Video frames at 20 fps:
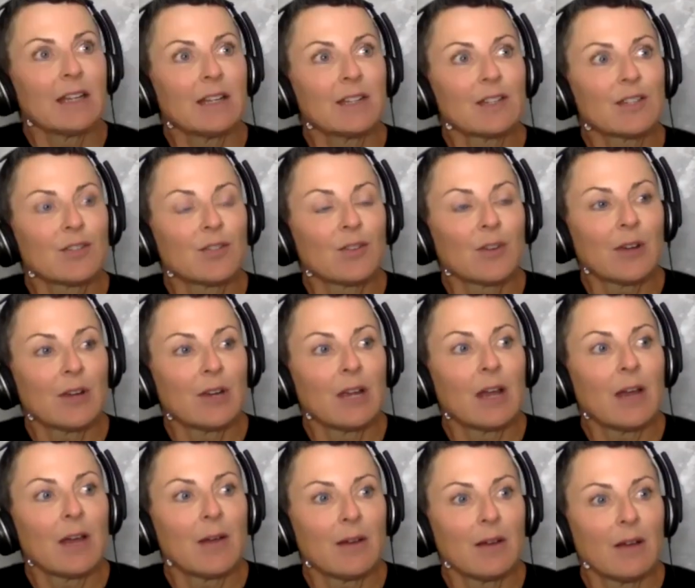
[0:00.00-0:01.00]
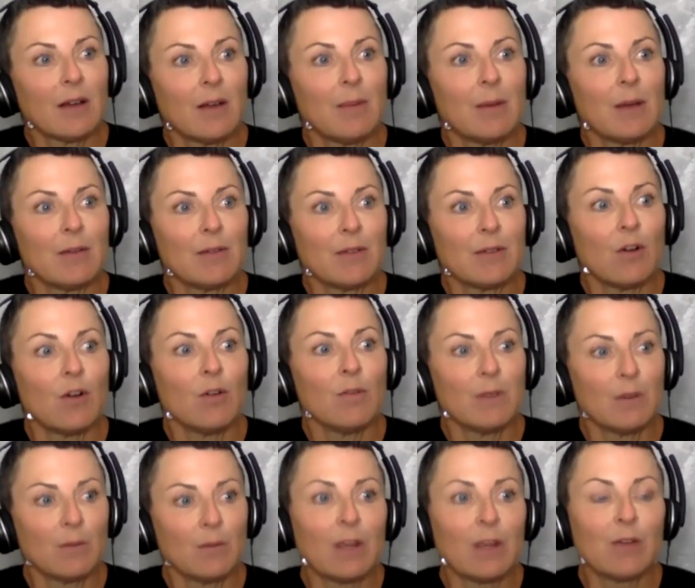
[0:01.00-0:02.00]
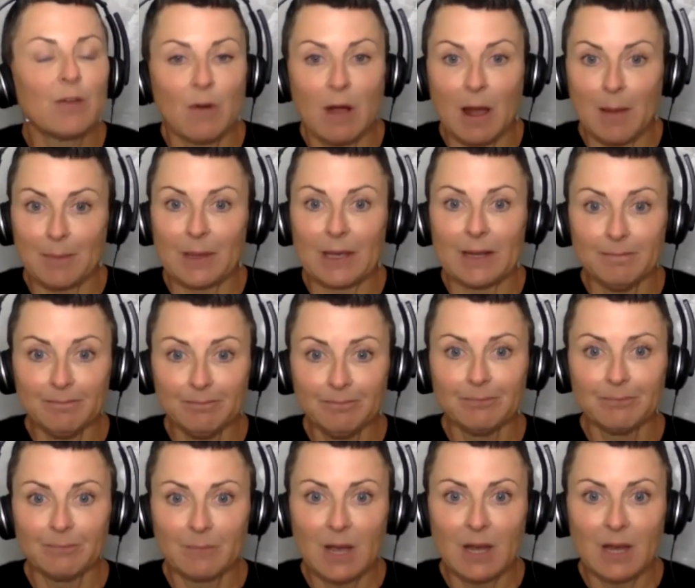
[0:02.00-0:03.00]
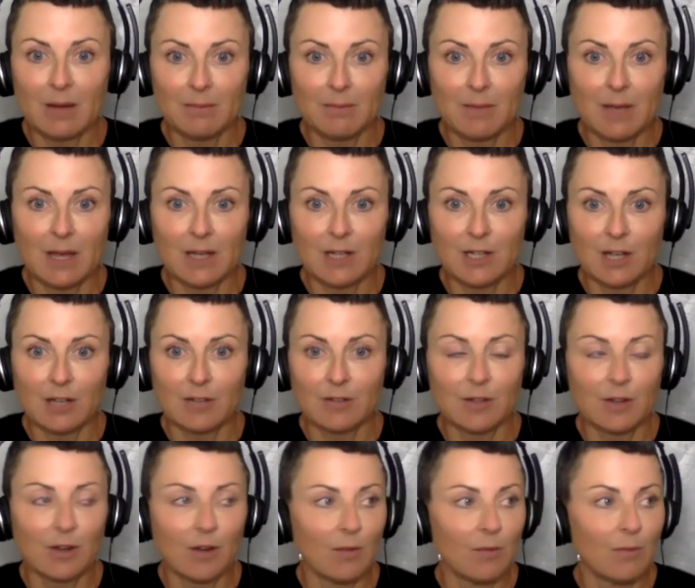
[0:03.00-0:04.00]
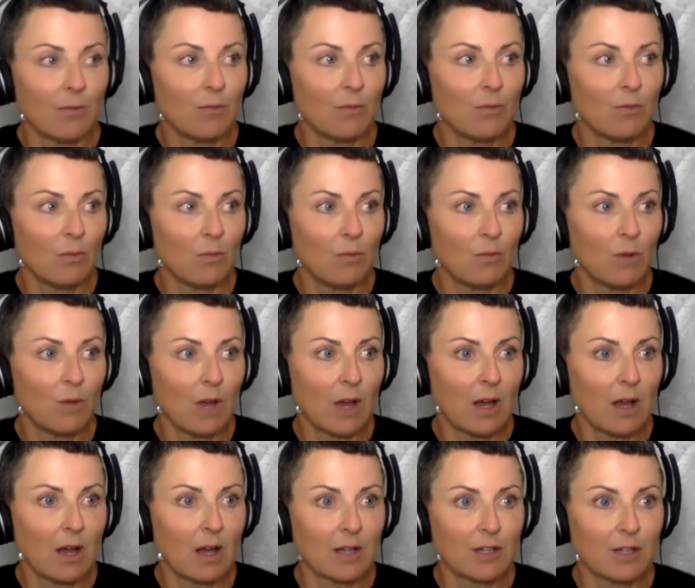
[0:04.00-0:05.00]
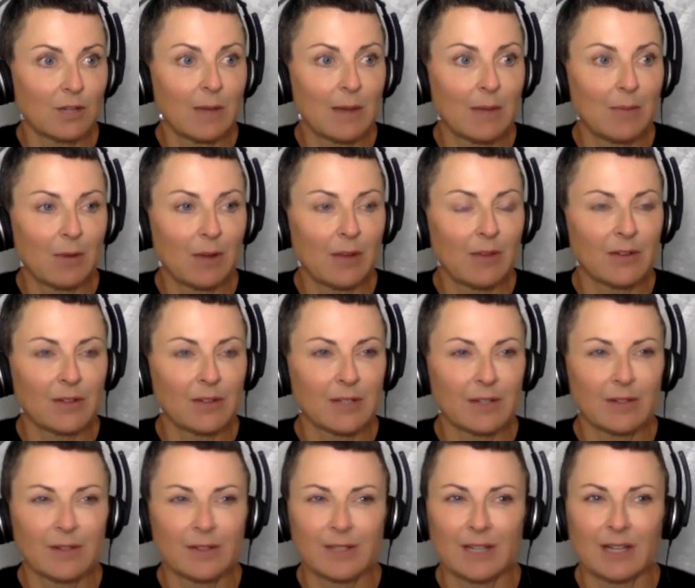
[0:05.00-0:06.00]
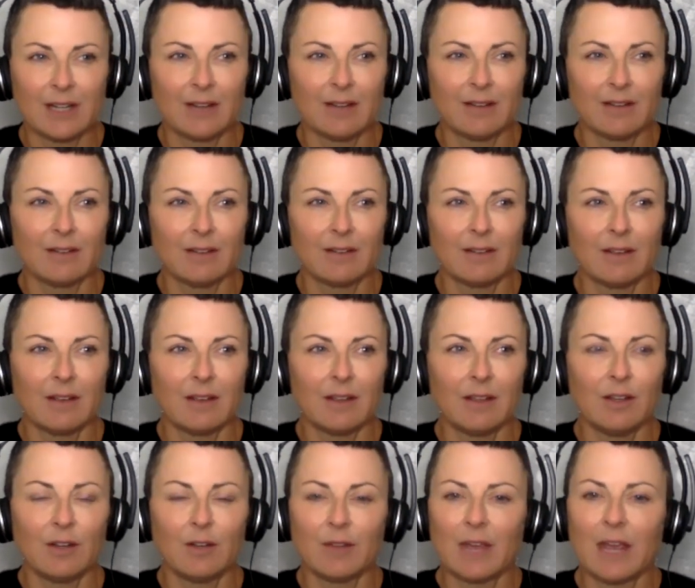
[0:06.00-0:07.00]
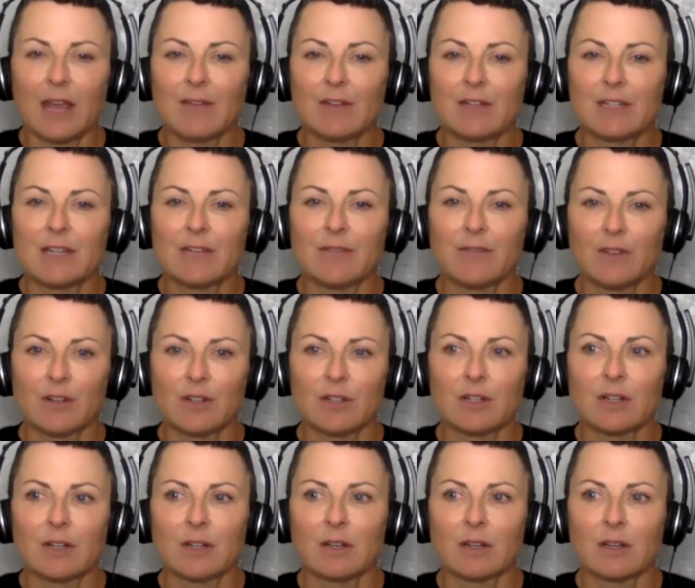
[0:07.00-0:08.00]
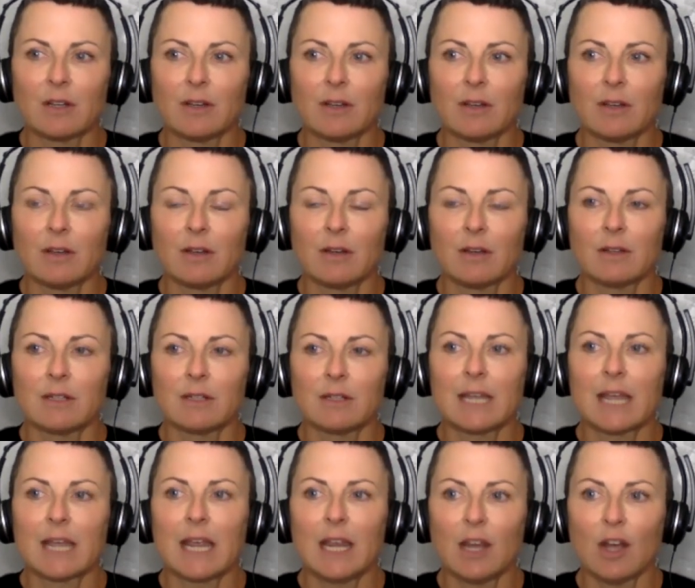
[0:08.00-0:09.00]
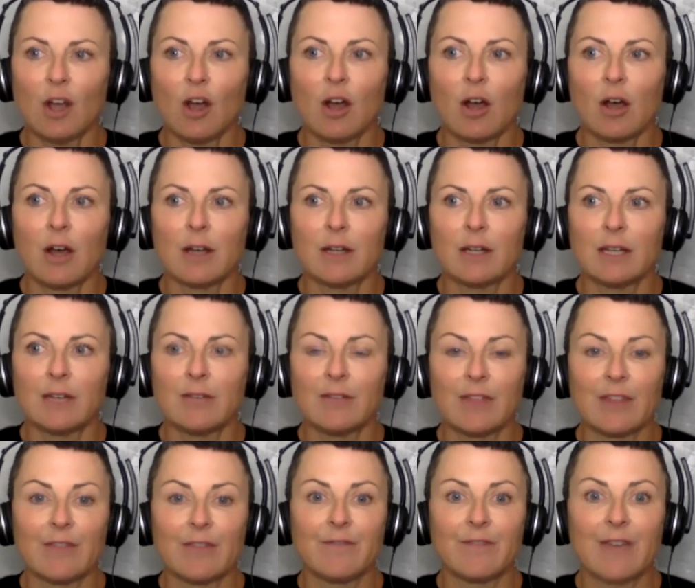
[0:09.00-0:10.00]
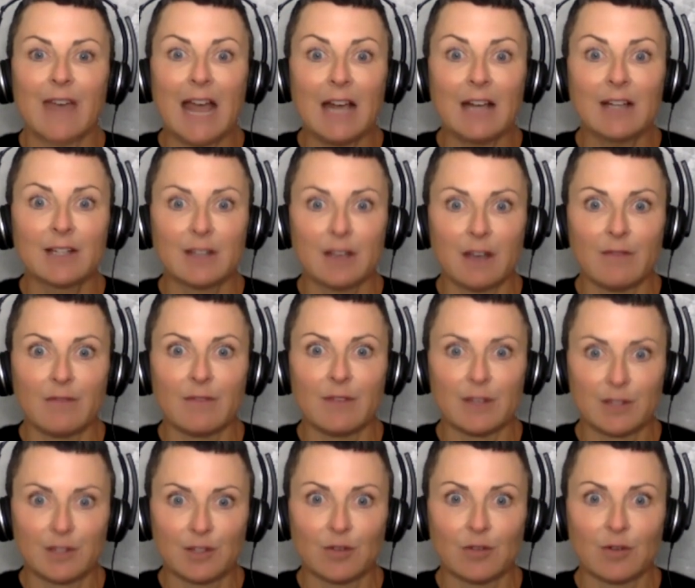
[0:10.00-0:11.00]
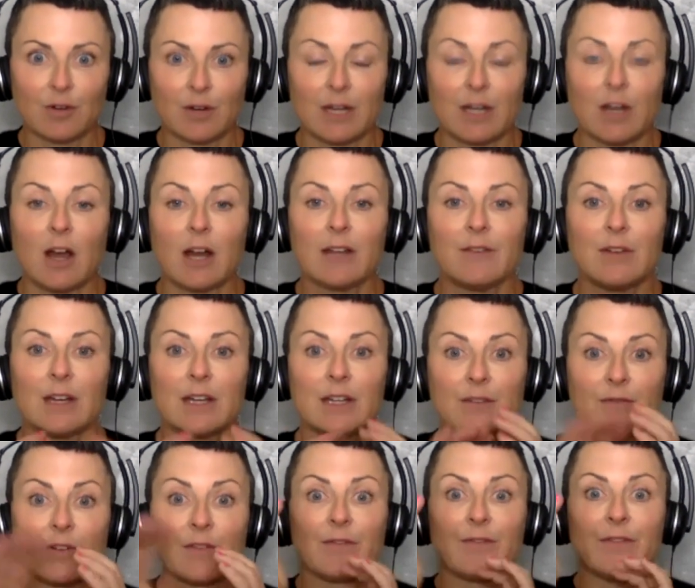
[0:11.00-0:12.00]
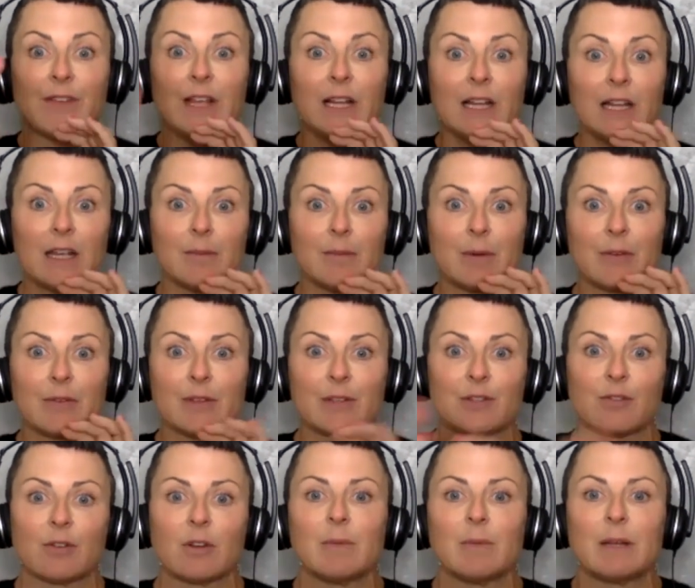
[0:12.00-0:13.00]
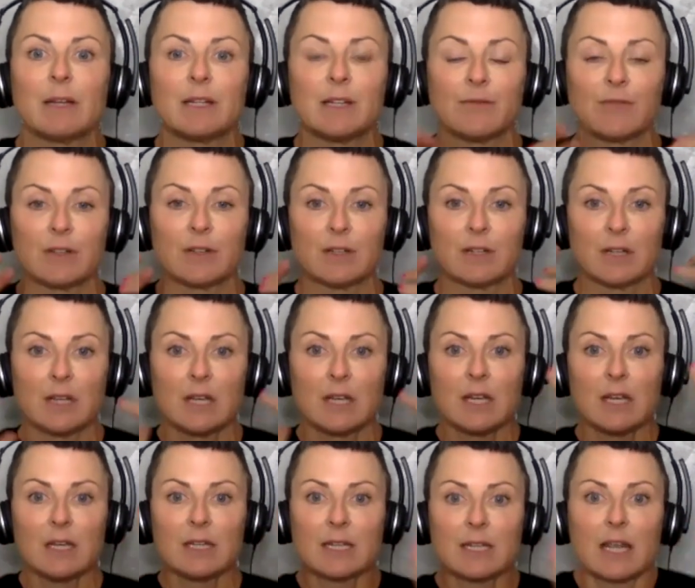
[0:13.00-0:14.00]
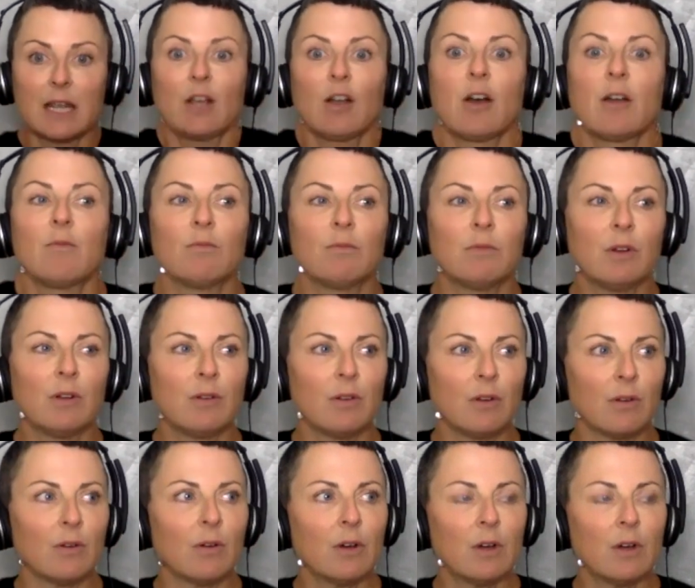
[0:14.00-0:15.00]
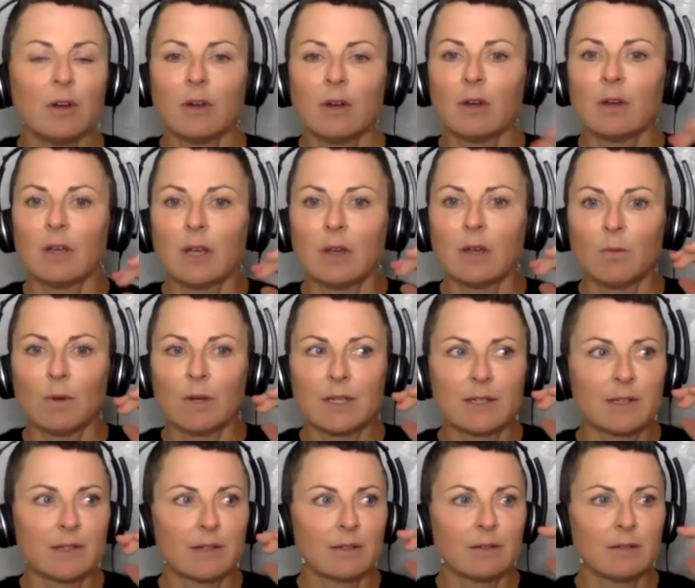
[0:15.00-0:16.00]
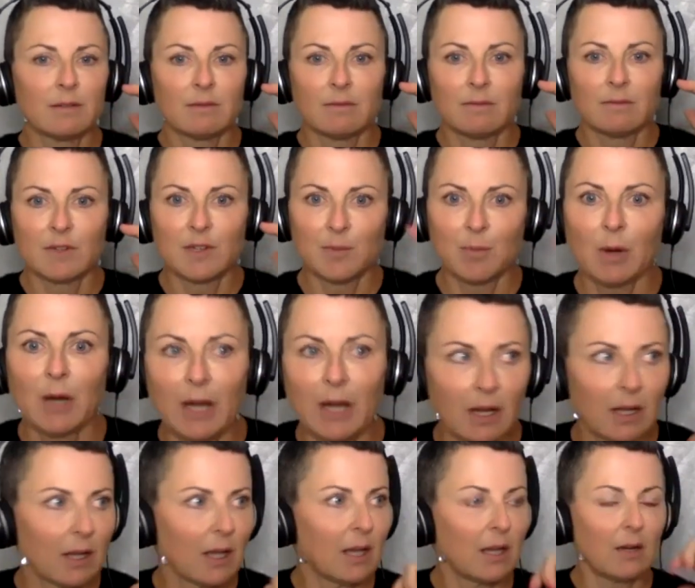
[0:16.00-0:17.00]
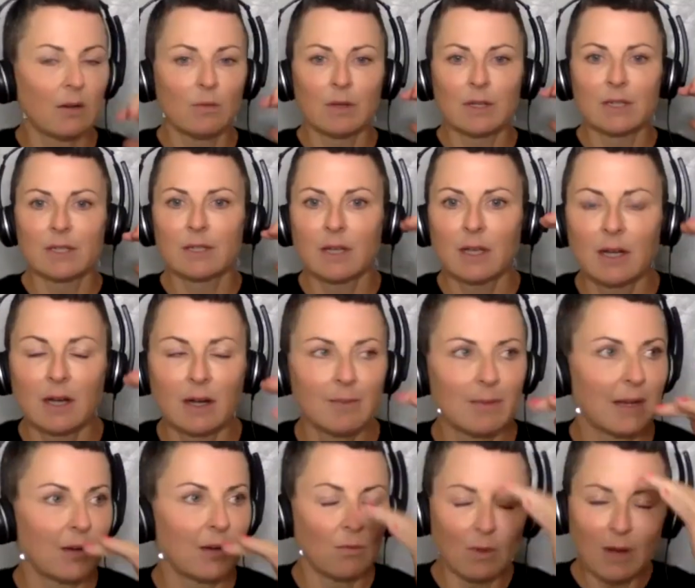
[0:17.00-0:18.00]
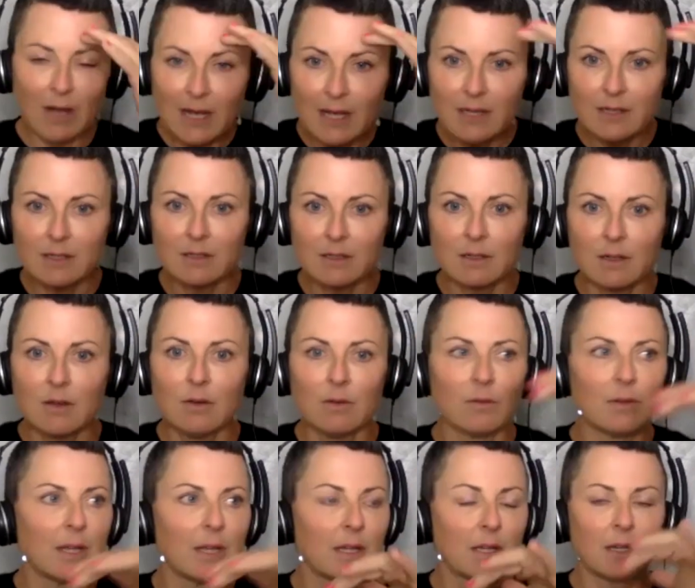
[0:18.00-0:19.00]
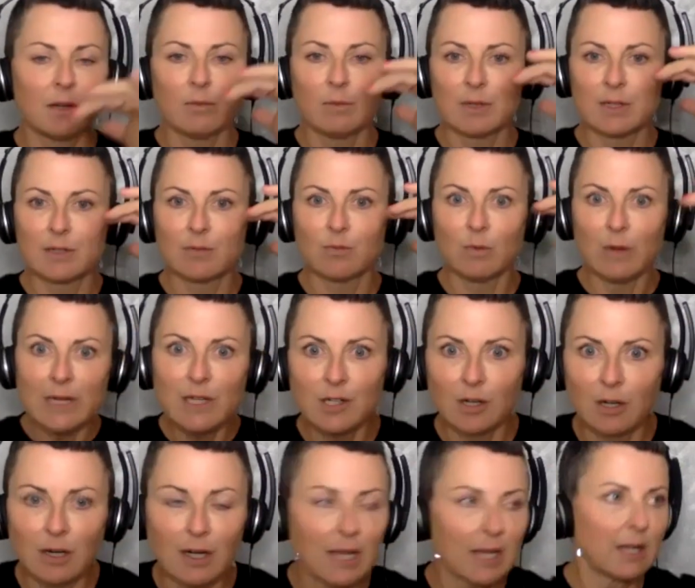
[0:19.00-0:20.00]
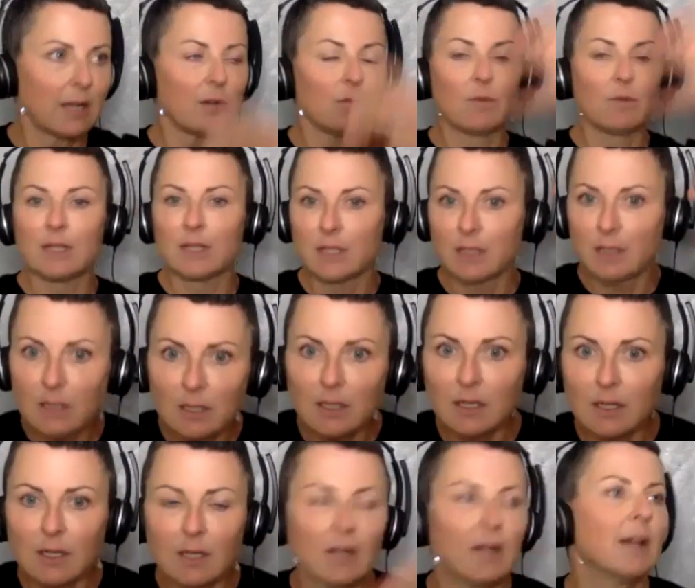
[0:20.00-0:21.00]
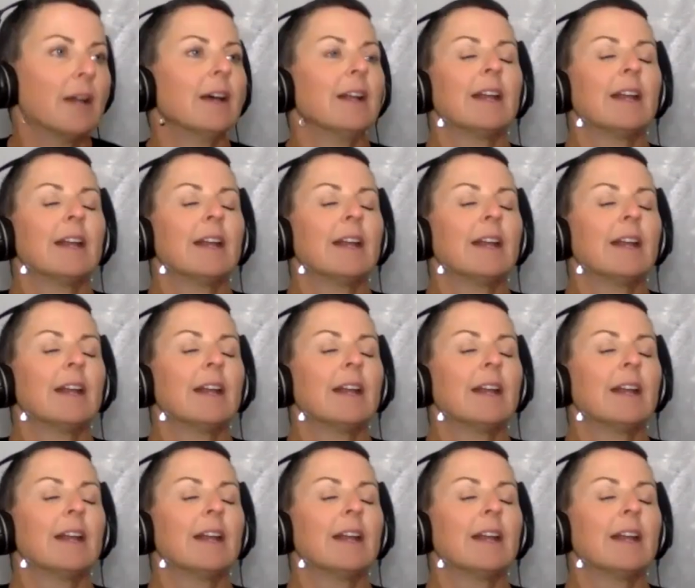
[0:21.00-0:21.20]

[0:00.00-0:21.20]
a story about the home that we grew up in, my childhood home, to my brothers, and they're saying, you know, they have a different take on even the facts of the story, not even a different feeling about the story, but a different take on, no, it was spring and I'm like, what? No, like it was winter and it was, no.